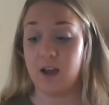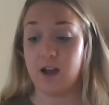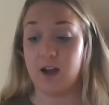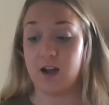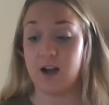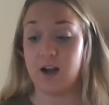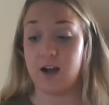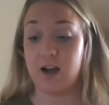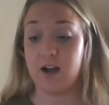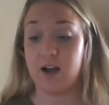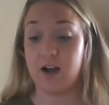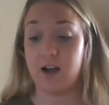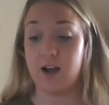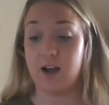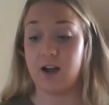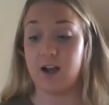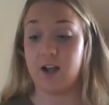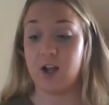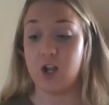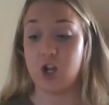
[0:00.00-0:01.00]

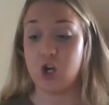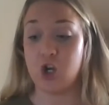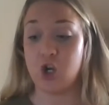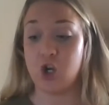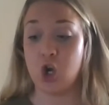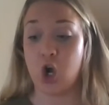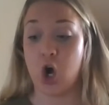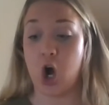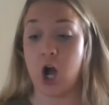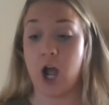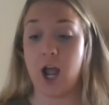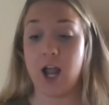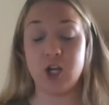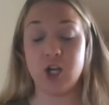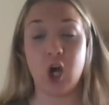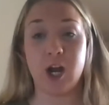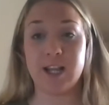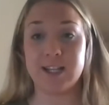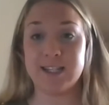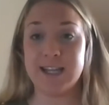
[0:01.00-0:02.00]

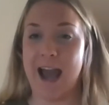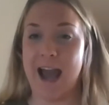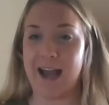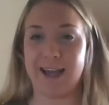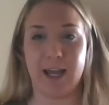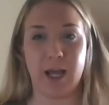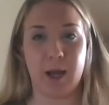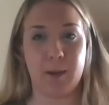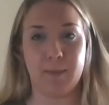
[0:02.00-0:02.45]
not attacking